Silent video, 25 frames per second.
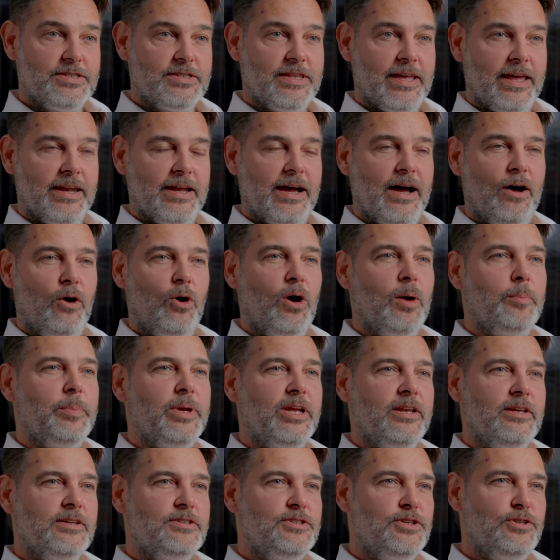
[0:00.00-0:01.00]
that our
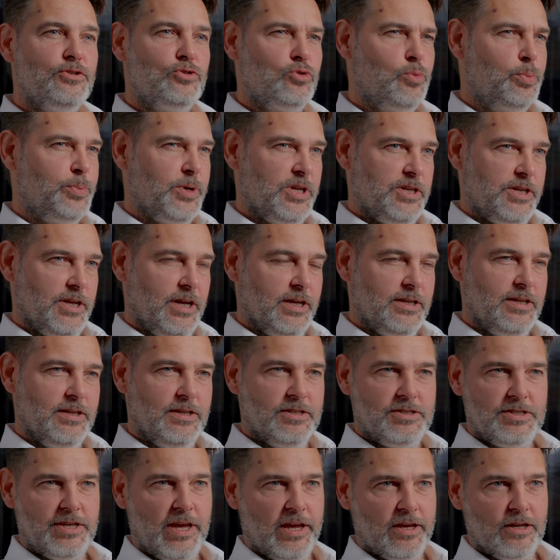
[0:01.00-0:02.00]
ability to predict is
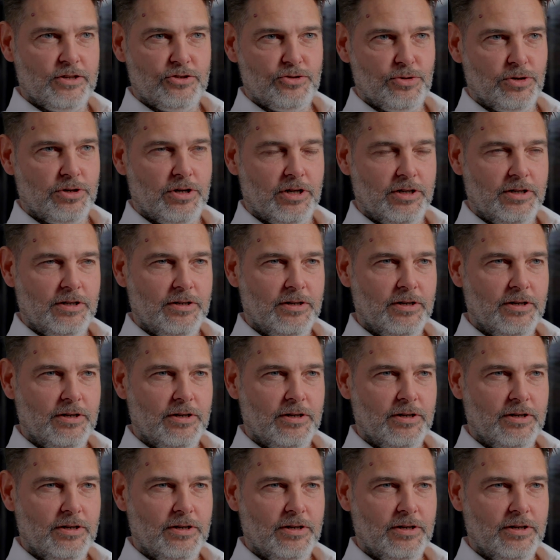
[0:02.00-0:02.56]
second to none,